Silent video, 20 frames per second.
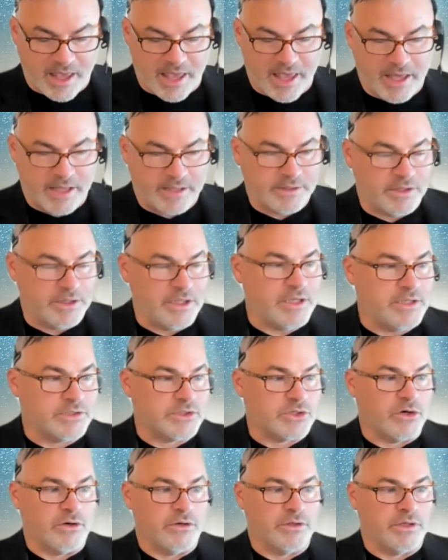And
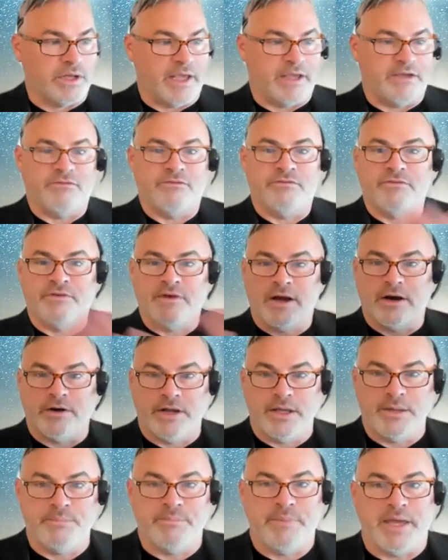these are like
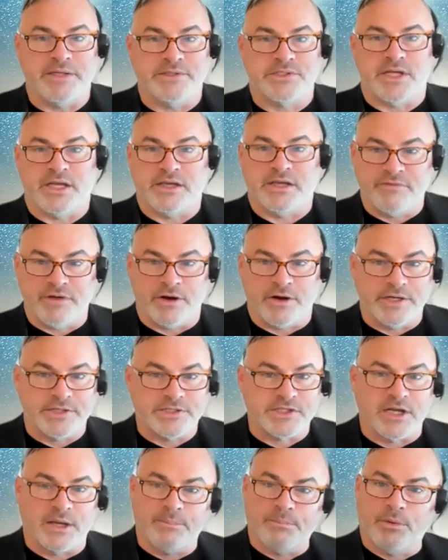very basic, very
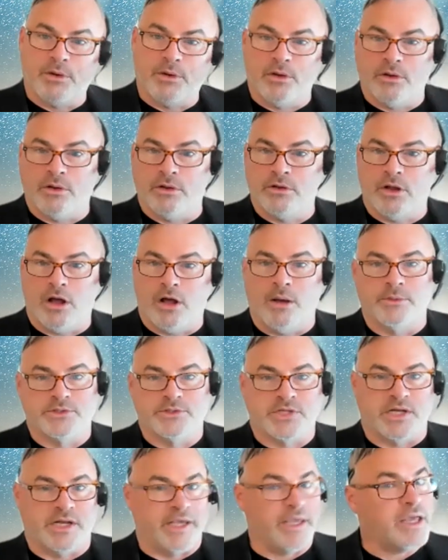simple,
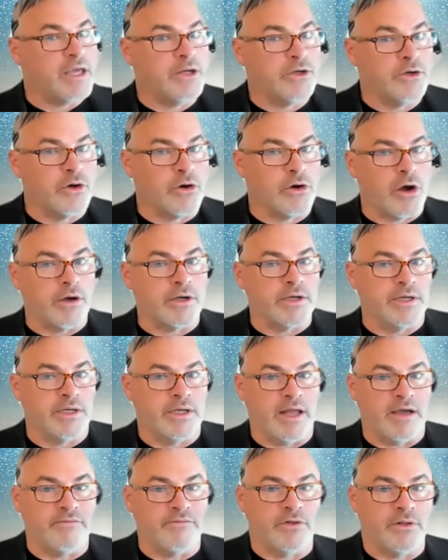almost like kindergarten
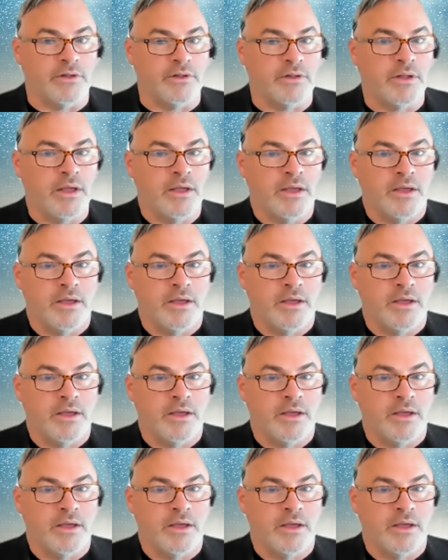level